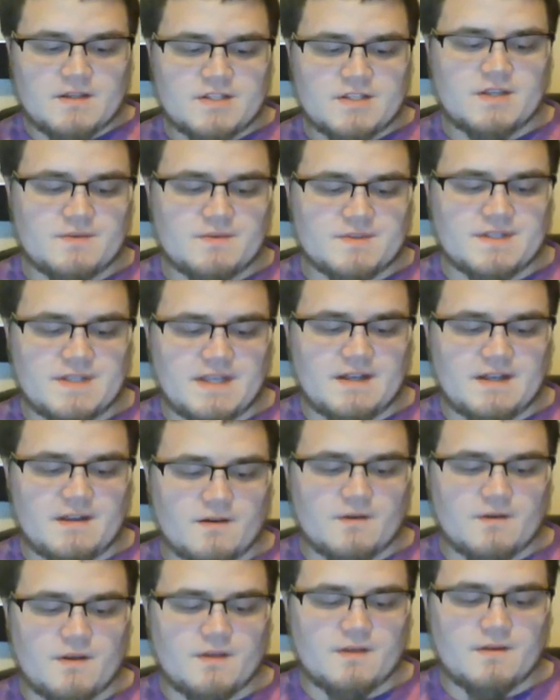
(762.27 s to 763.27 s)
She was
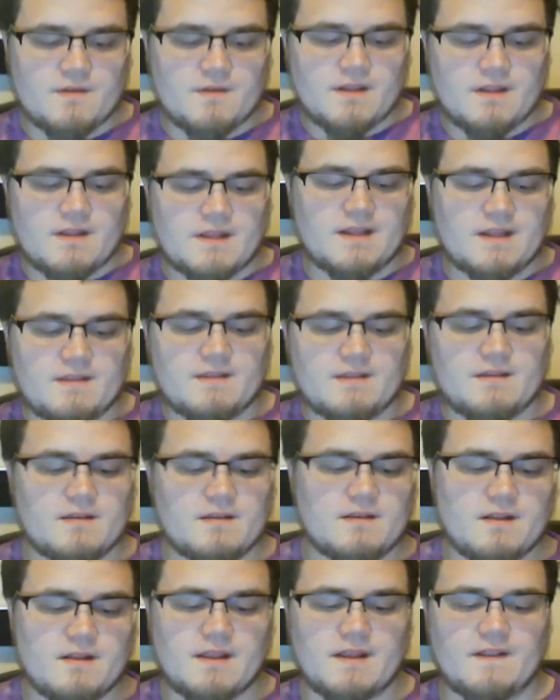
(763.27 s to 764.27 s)
neato. I like
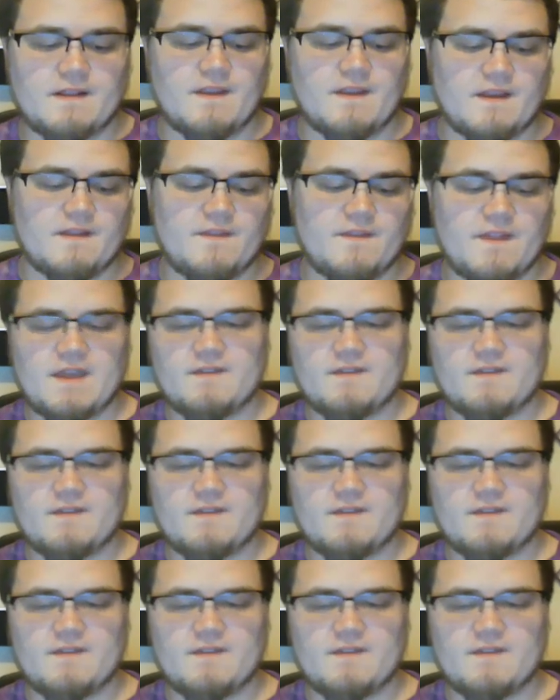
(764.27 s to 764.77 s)
that.